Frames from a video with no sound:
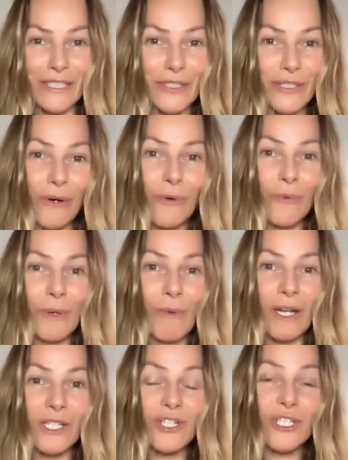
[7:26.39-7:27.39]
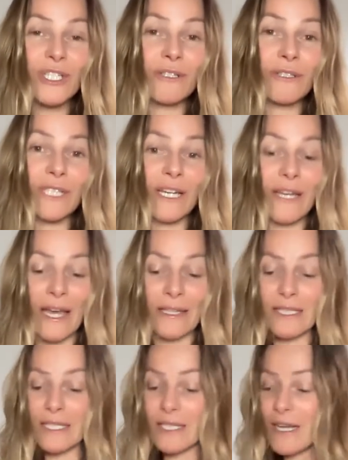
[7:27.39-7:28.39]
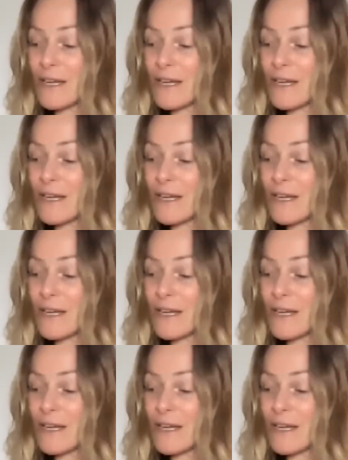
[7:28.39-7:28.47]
So we want to shield against